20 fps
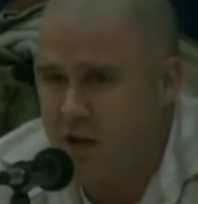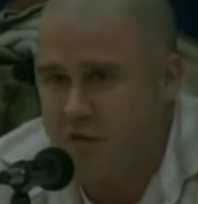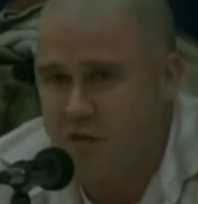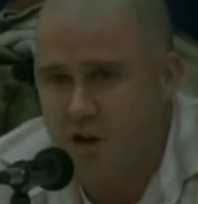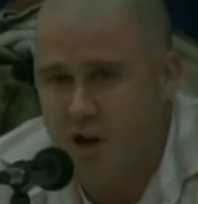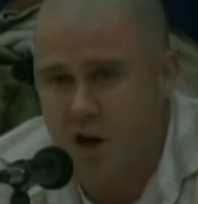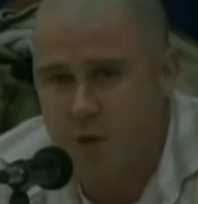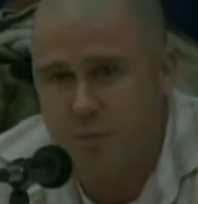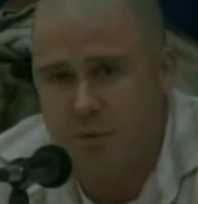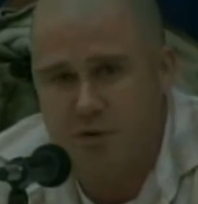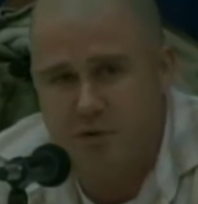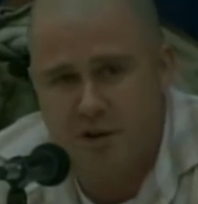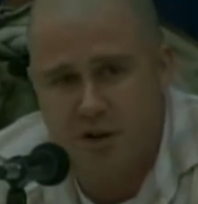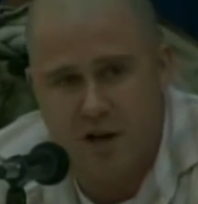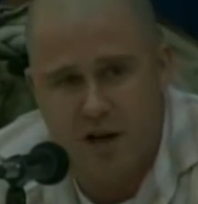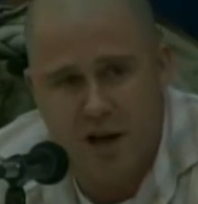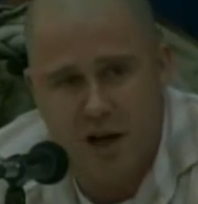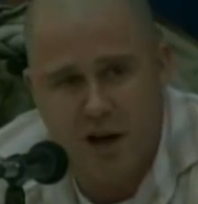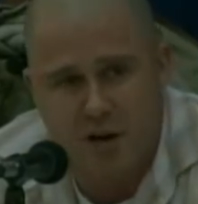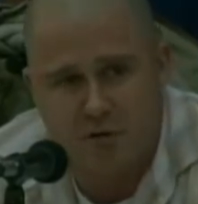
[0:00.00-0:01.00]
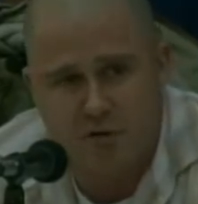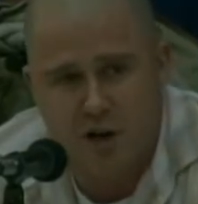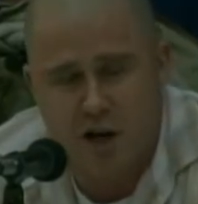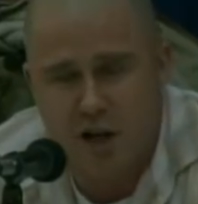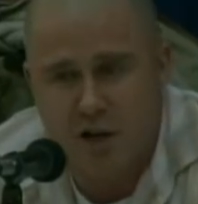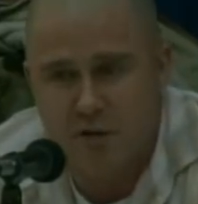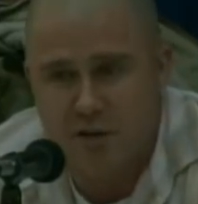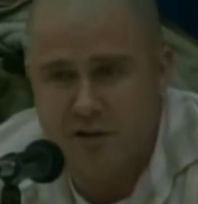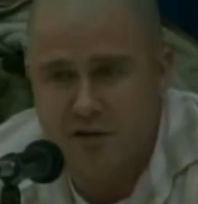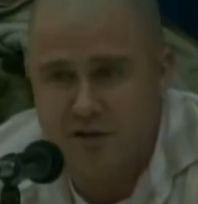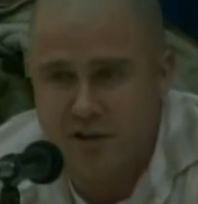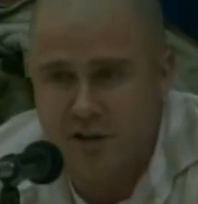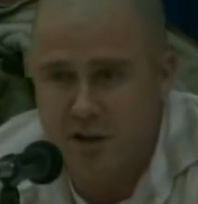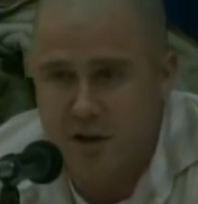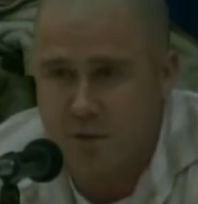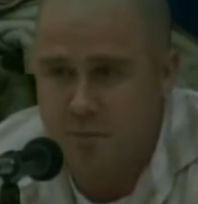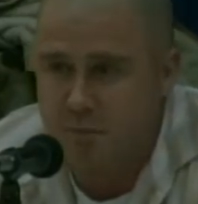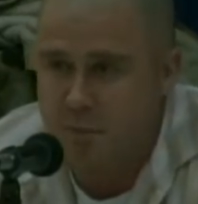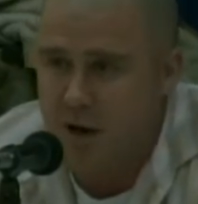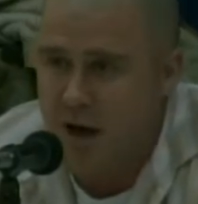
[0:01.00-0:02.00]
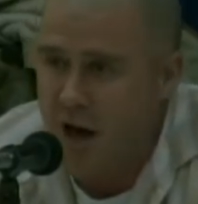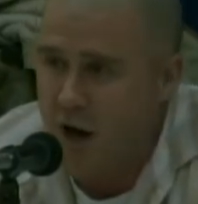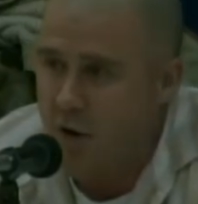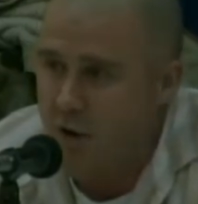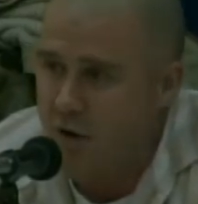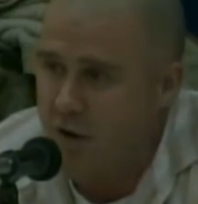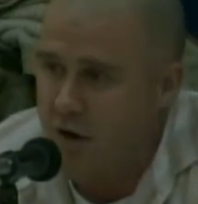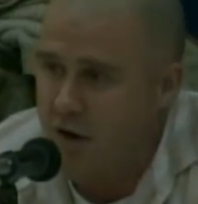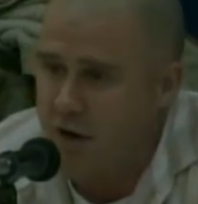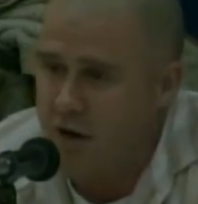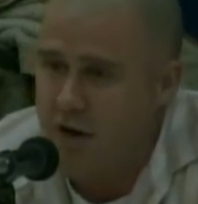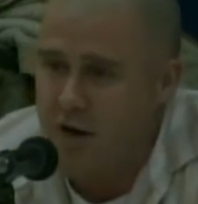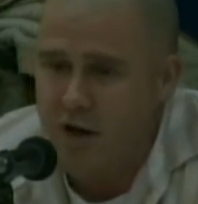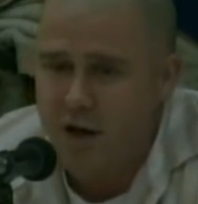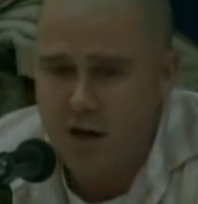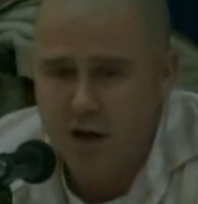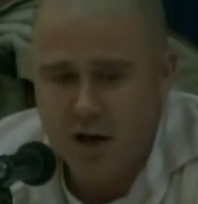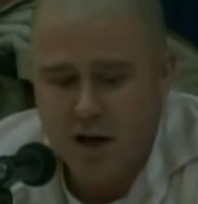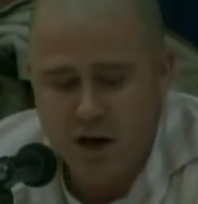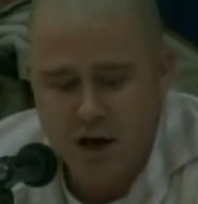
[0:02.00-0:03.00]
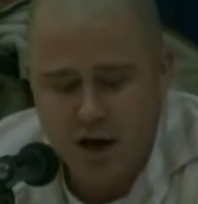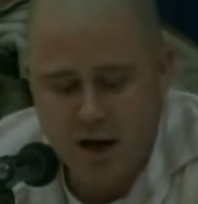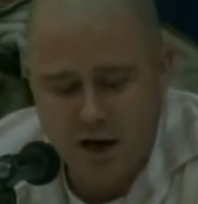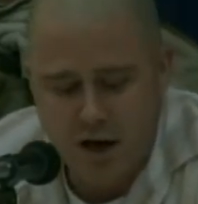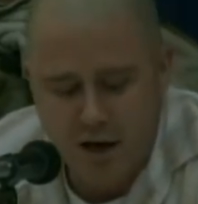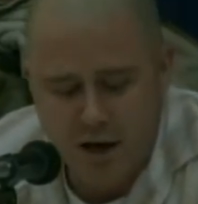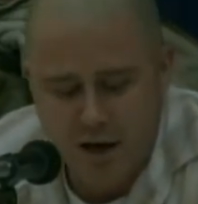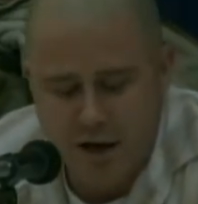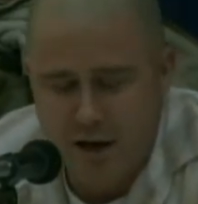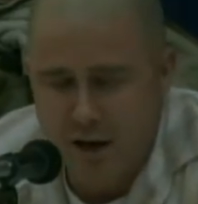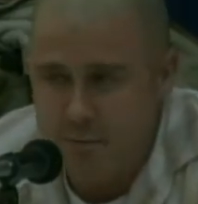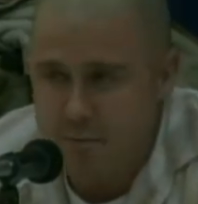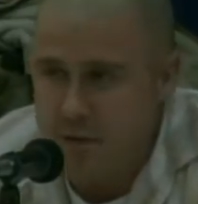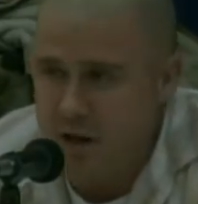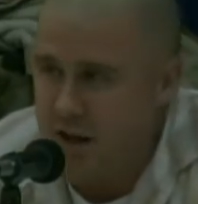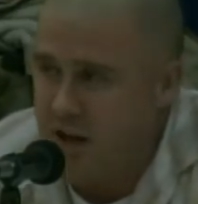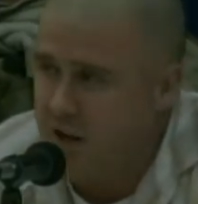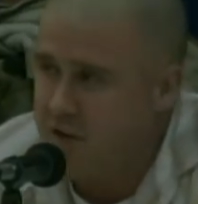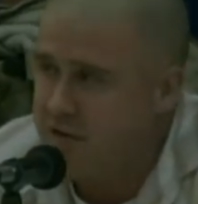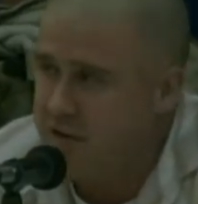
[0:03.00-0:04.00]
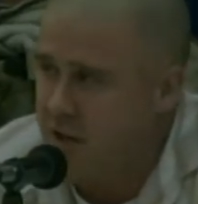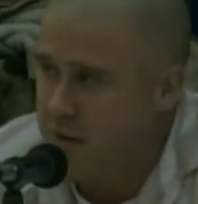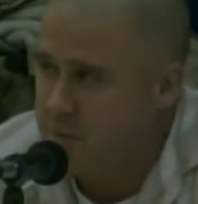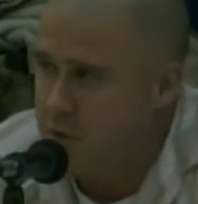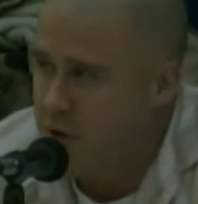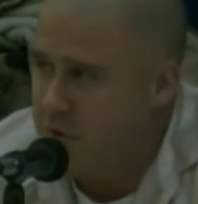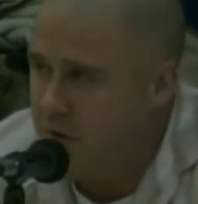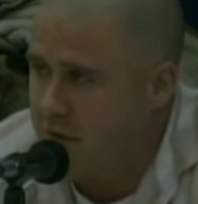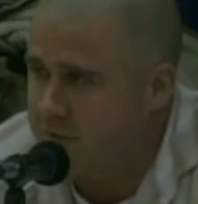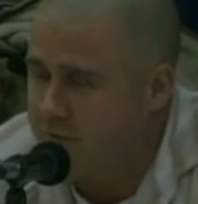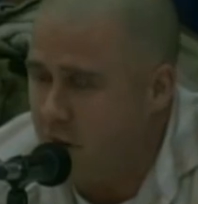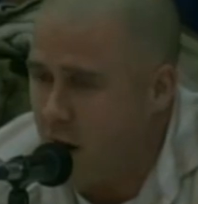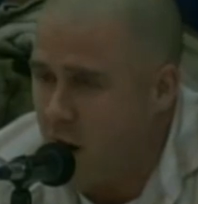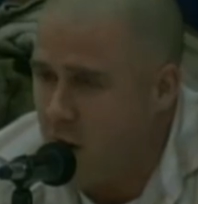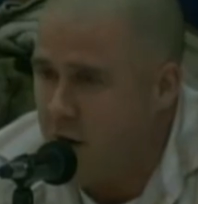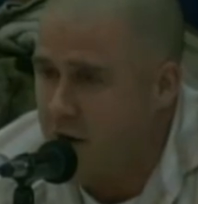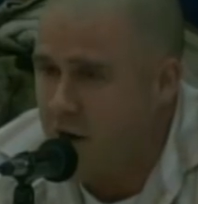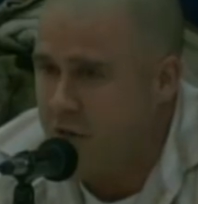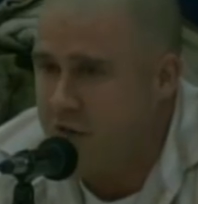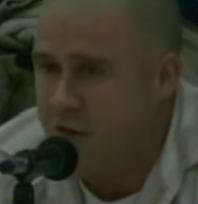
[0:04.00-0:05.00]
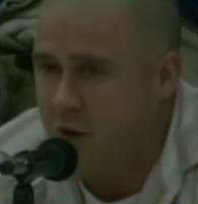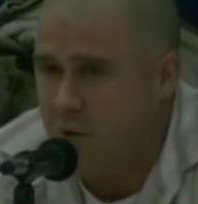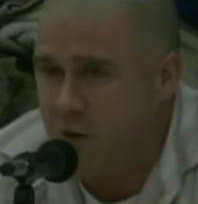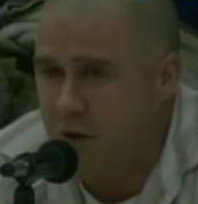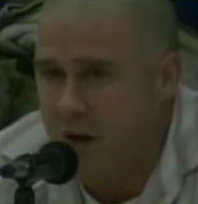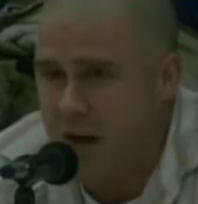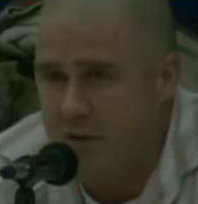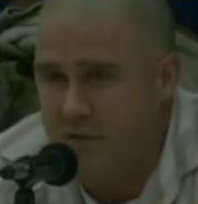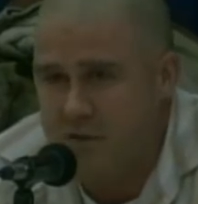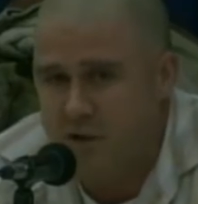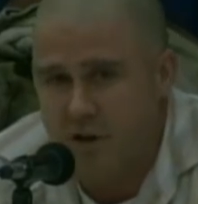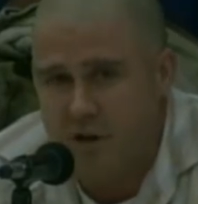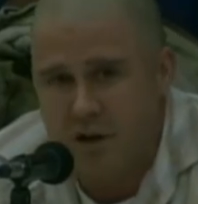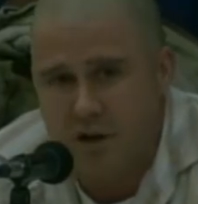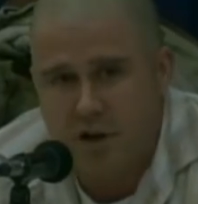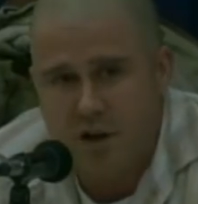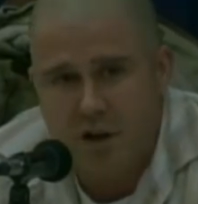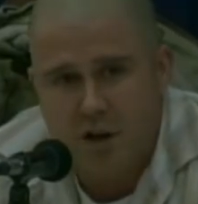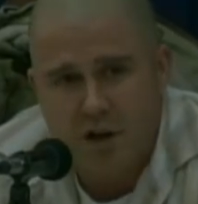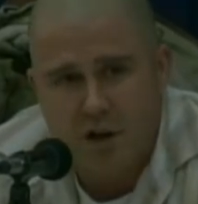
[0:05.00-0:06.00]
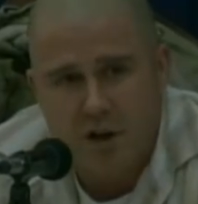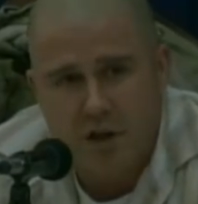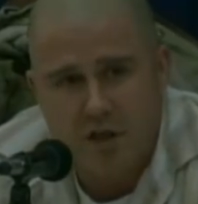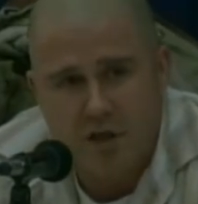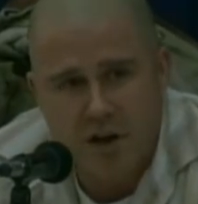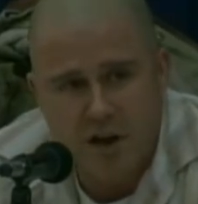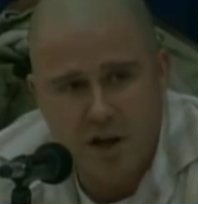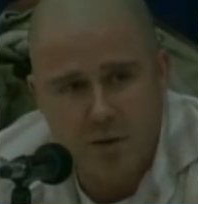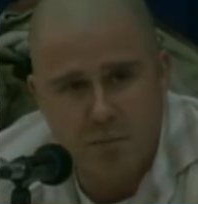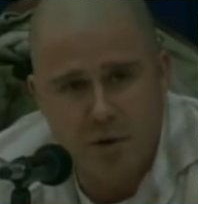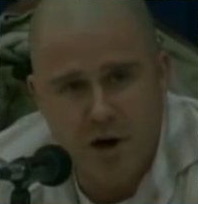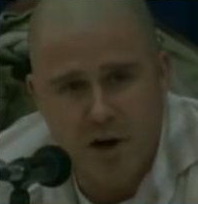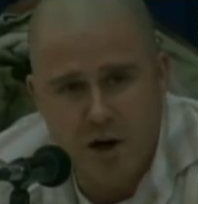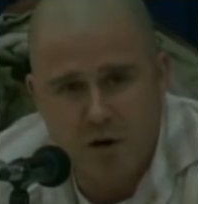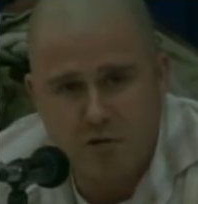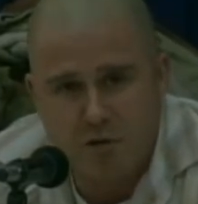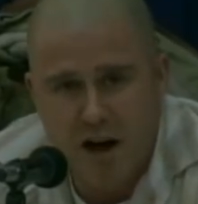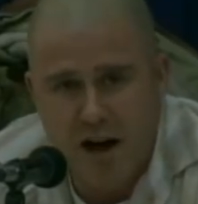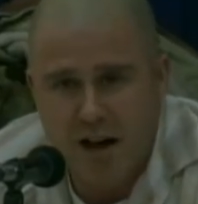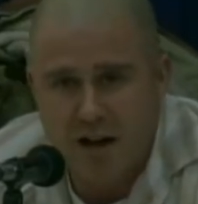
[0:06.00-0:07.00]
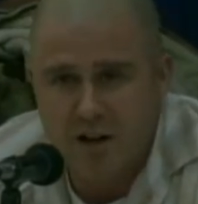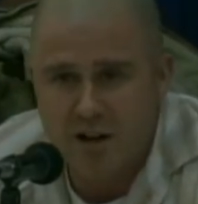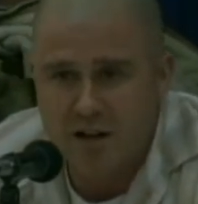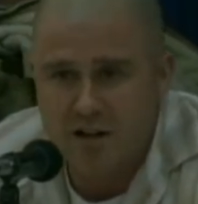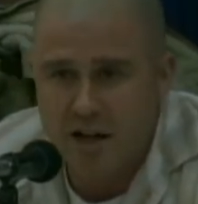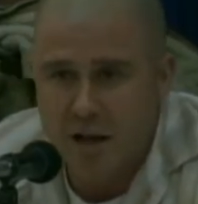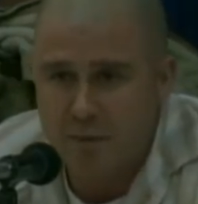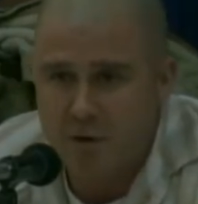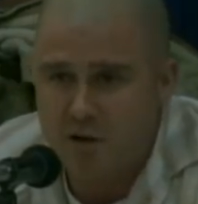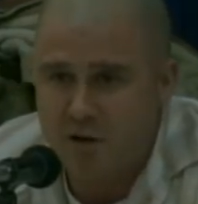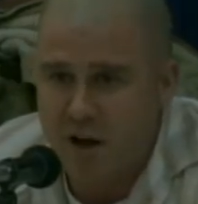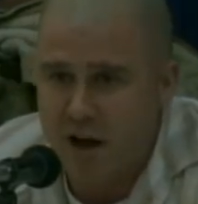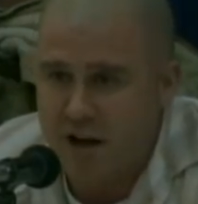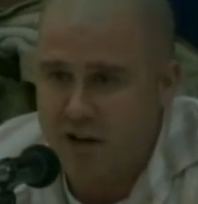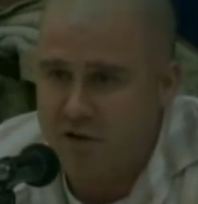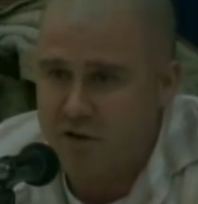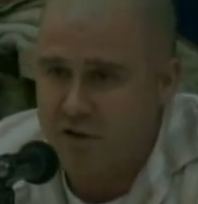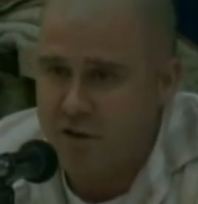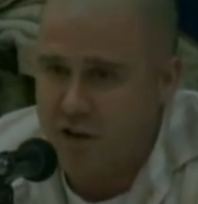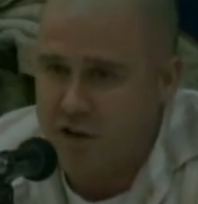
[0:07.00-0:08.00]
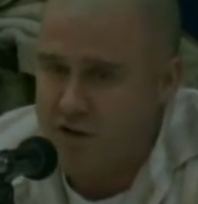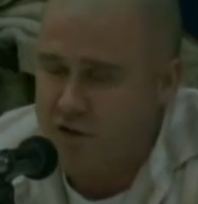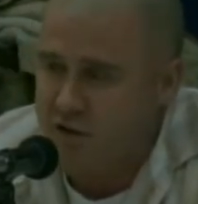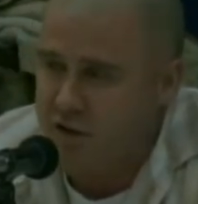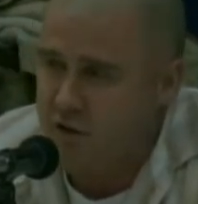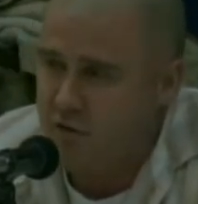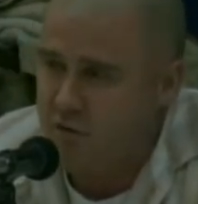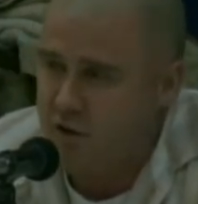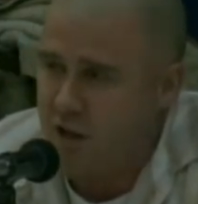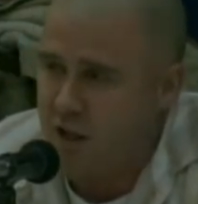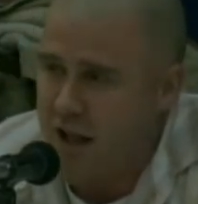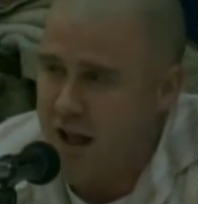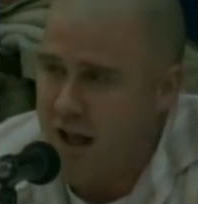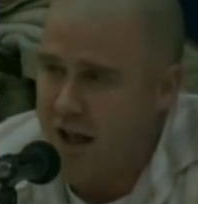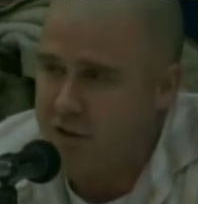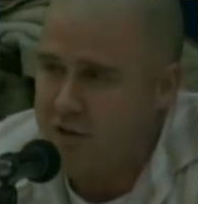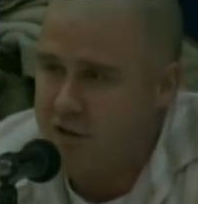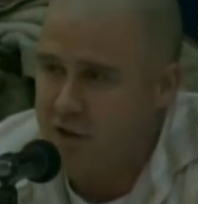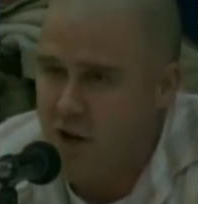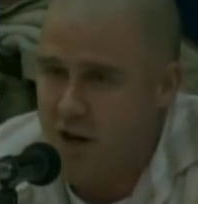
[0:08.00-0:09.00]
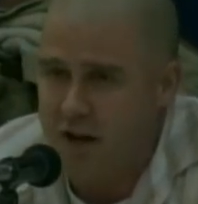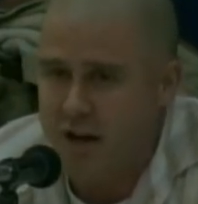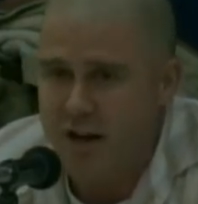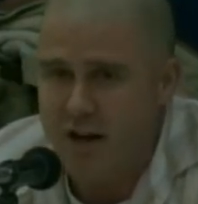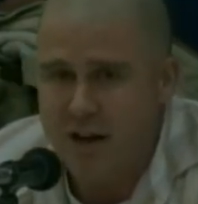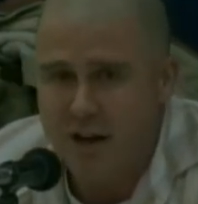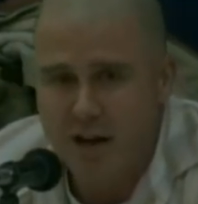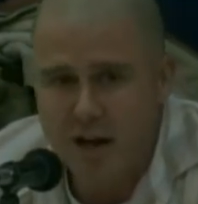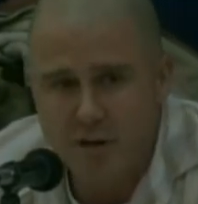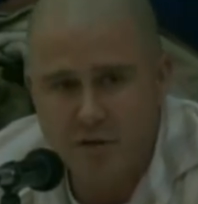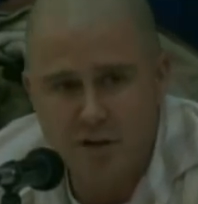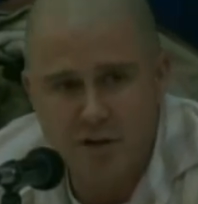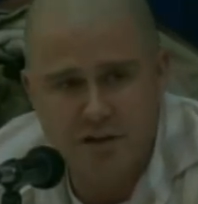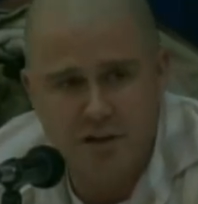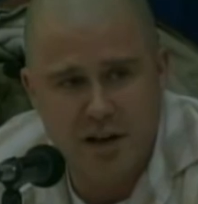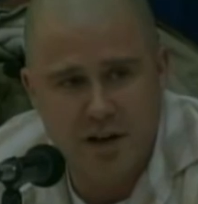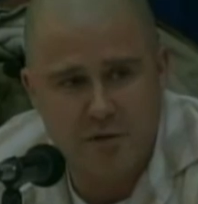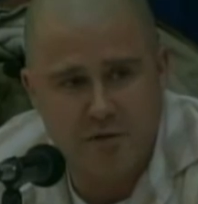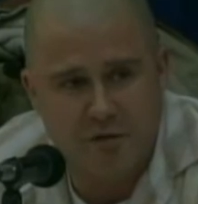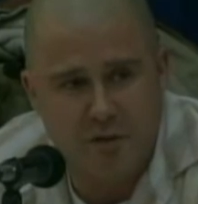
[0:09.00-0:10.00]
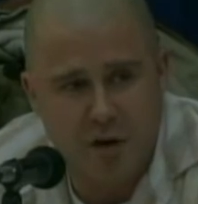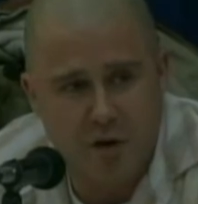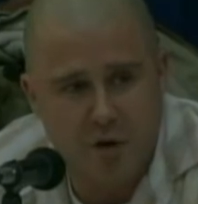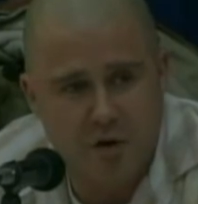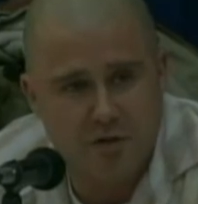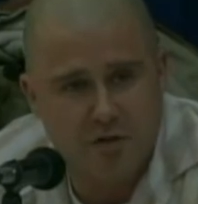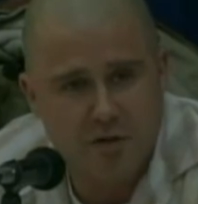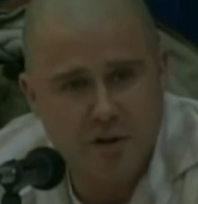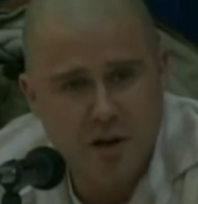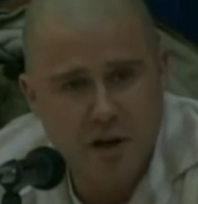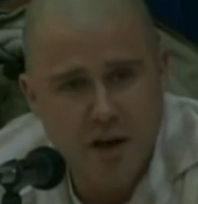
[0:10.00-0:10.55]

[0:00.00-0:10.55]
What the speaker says: COPE is going to have relevancy and power and immediacy moving forward, I think we have to think about a radically democratic tradition that relies on everyday folks.